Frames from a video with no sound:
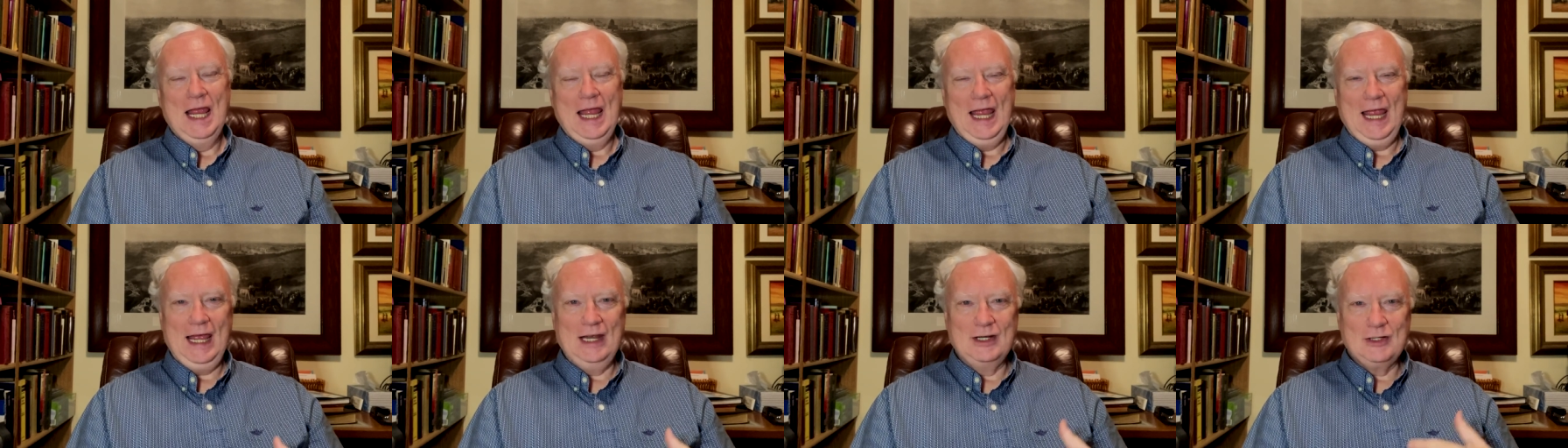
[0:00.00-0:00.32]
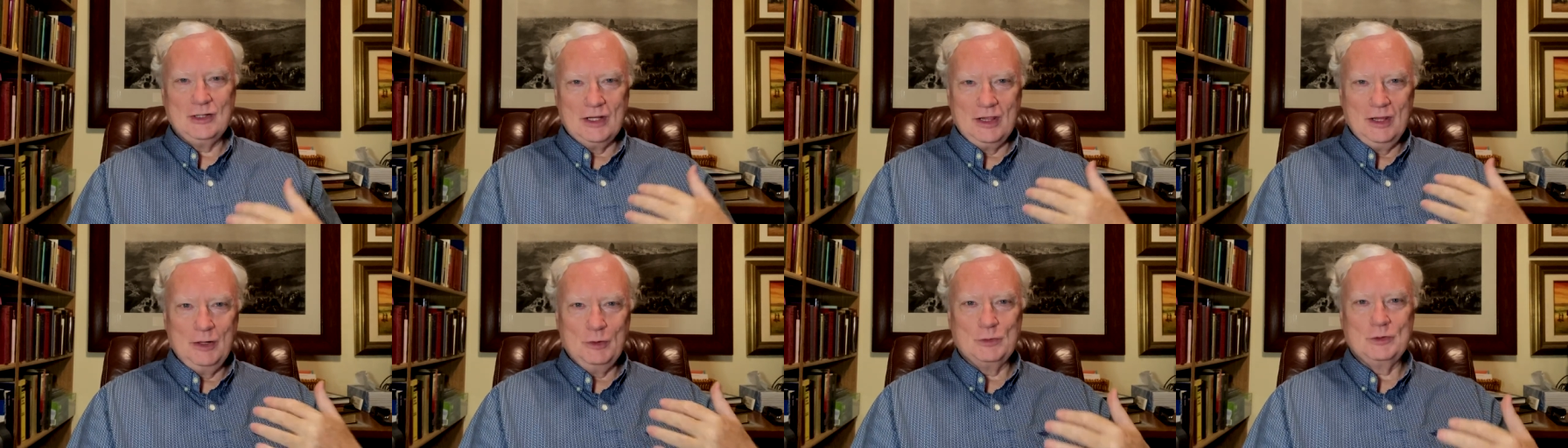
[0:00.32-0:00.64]

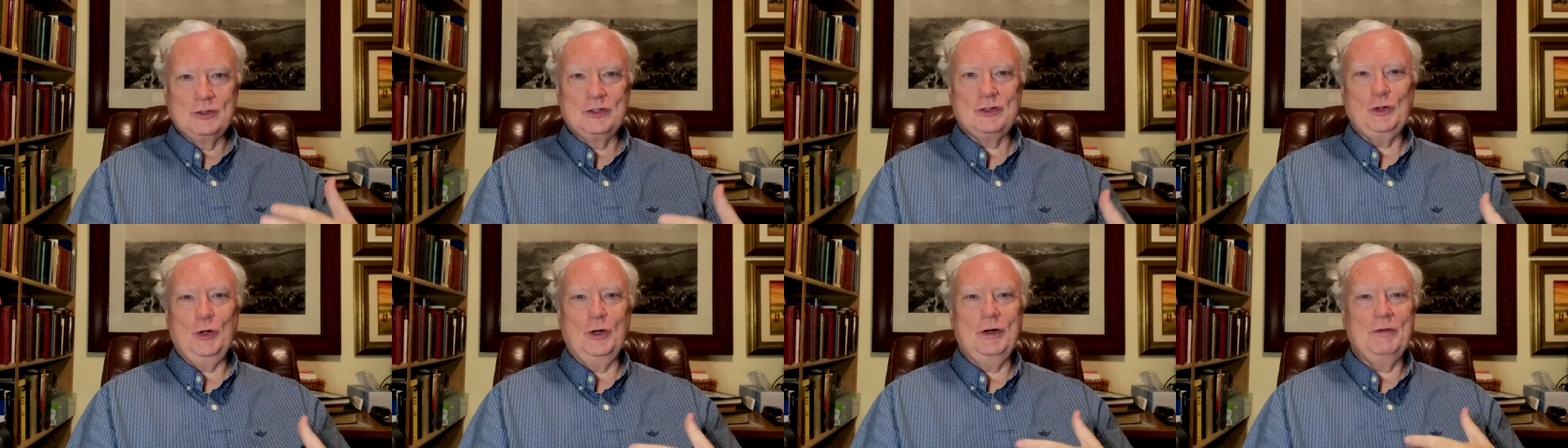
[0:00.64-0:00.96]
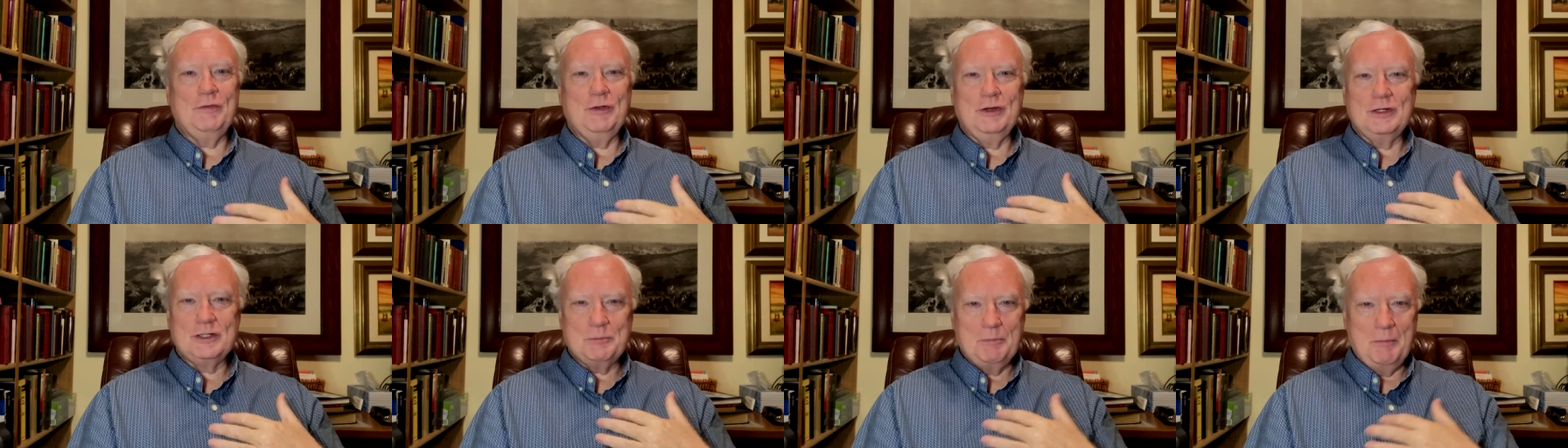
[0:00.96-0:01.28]
And there was sort
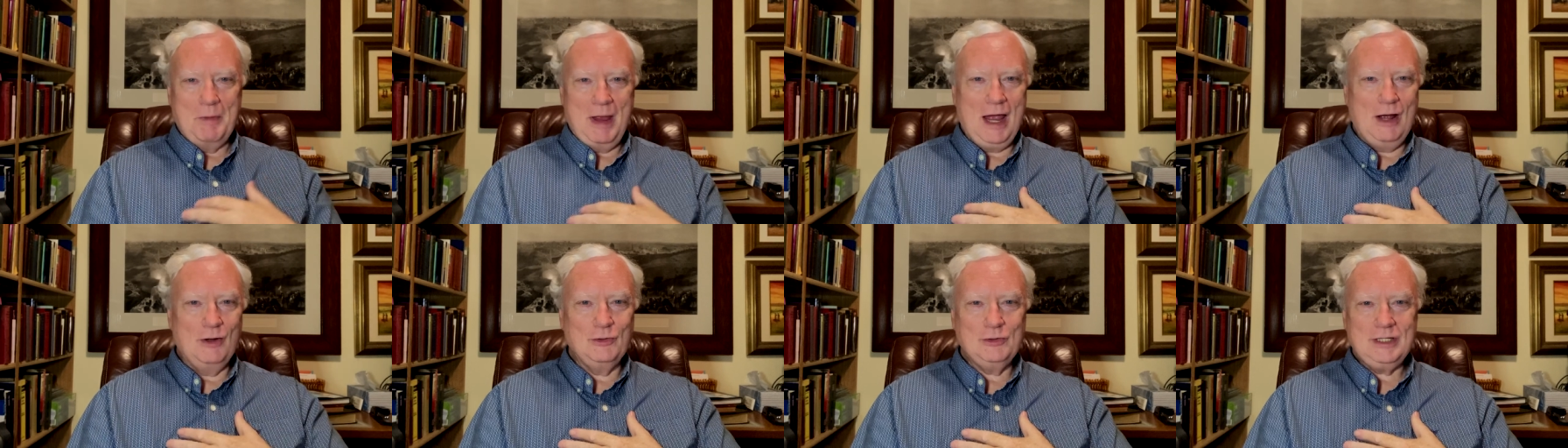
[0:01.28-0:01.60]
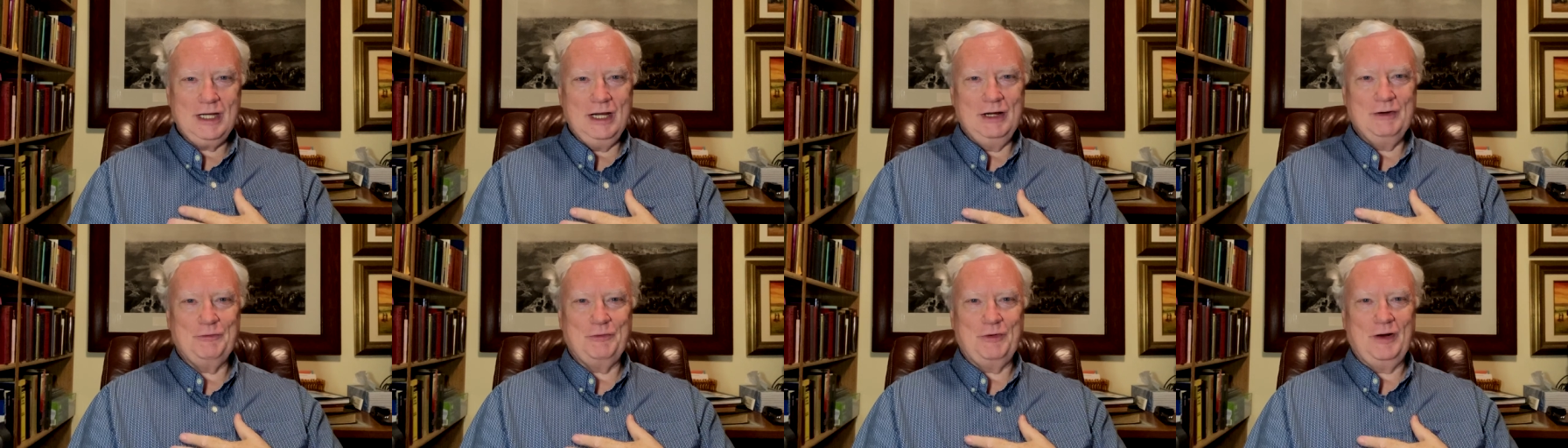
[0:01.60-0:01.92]
of this
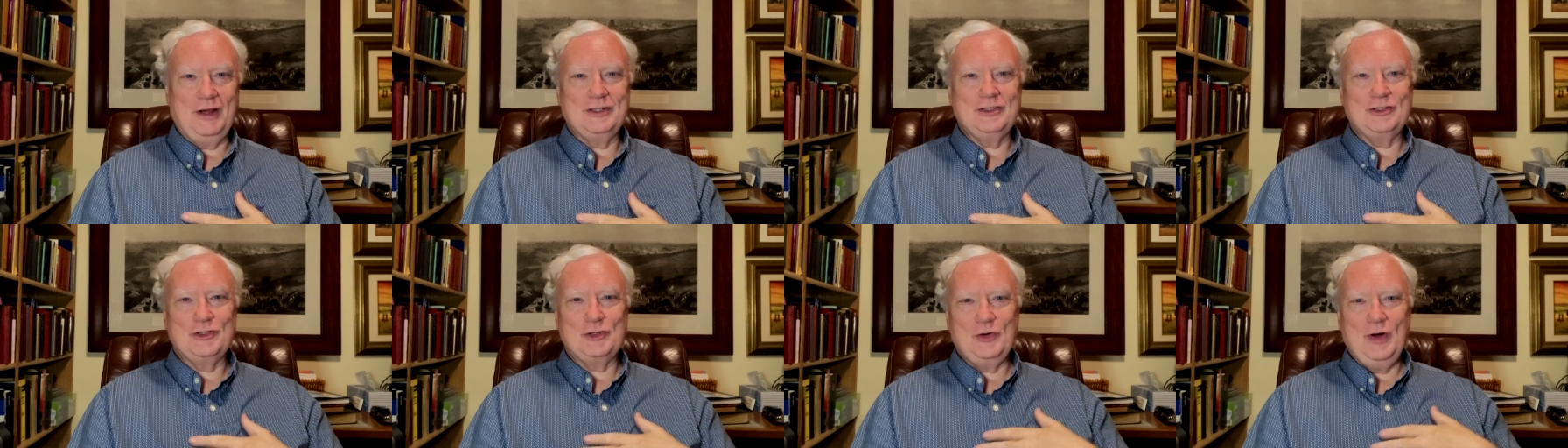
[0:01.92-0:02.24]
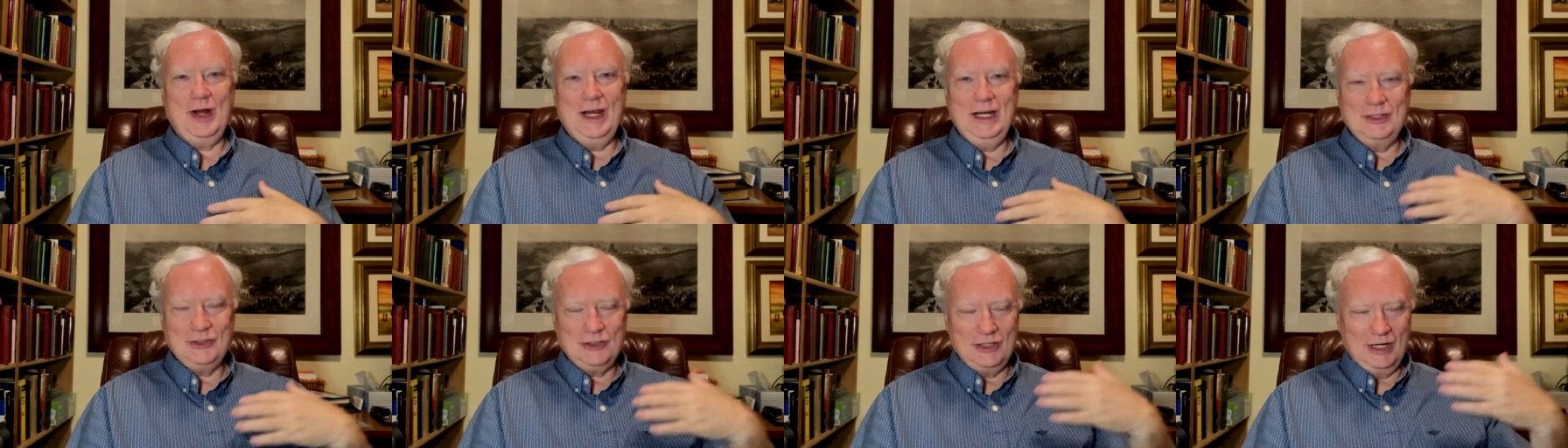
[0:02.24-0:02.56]
mounting
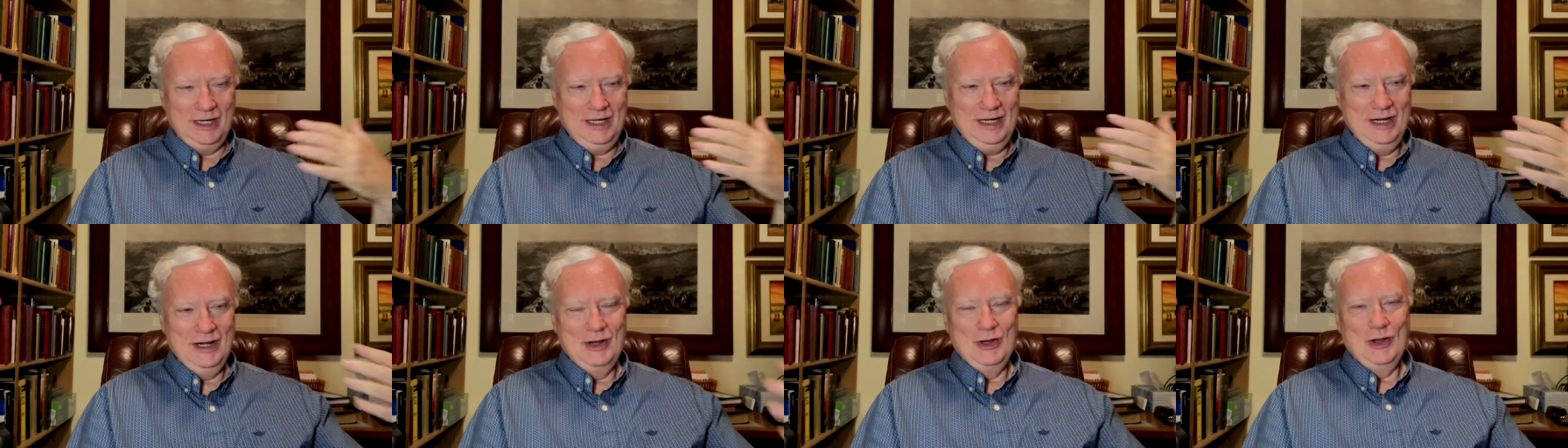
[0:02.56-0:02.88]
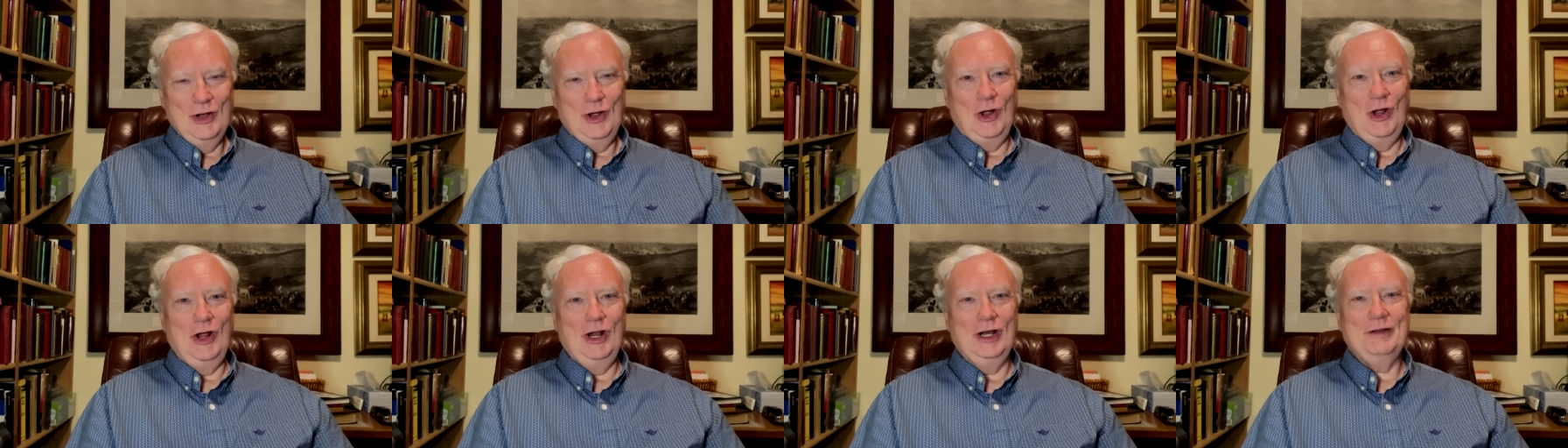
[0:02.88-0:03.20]
frustration
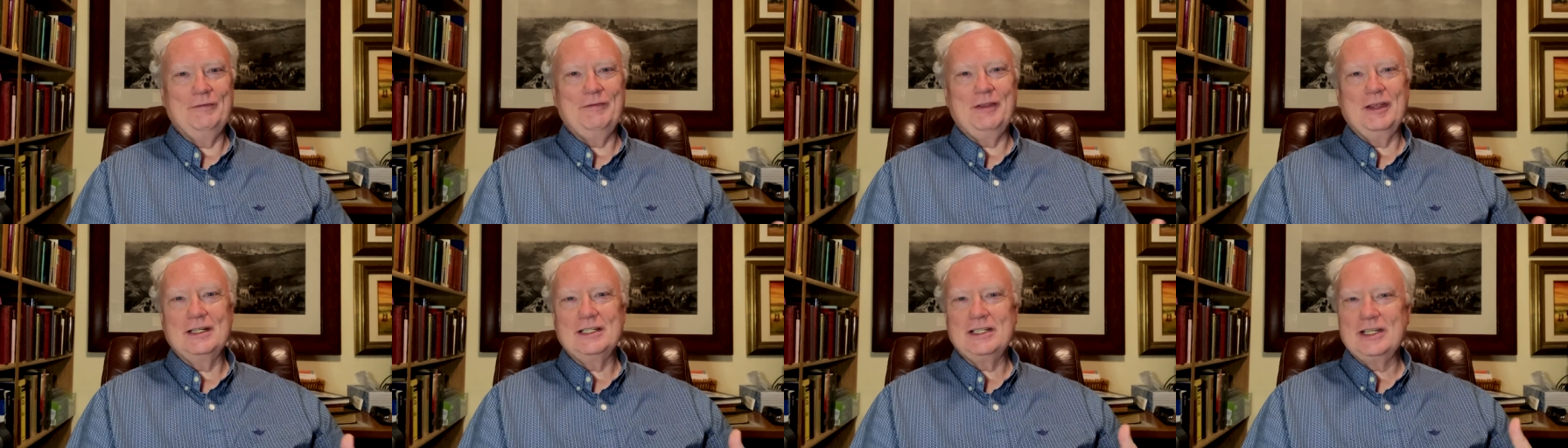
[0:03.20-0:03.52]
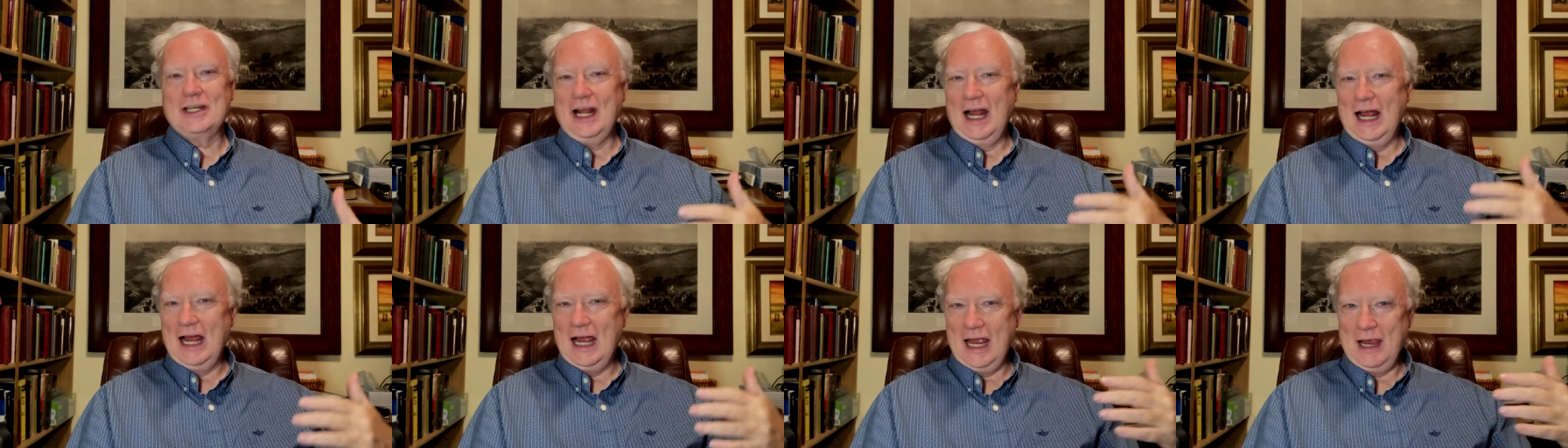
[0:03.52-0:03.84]
all of this
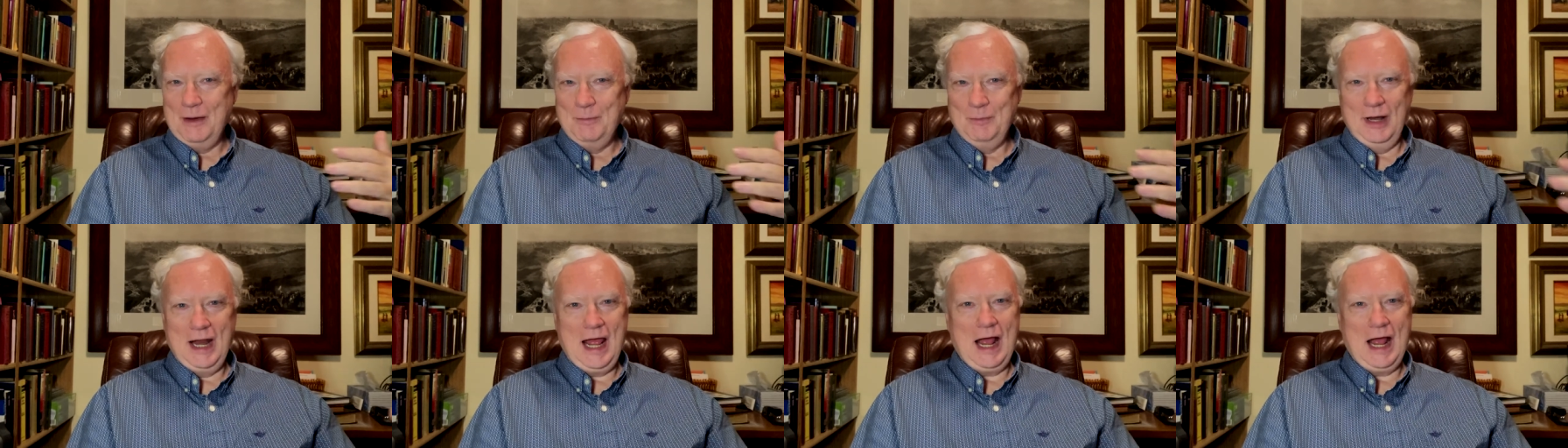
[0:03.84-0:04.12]
time.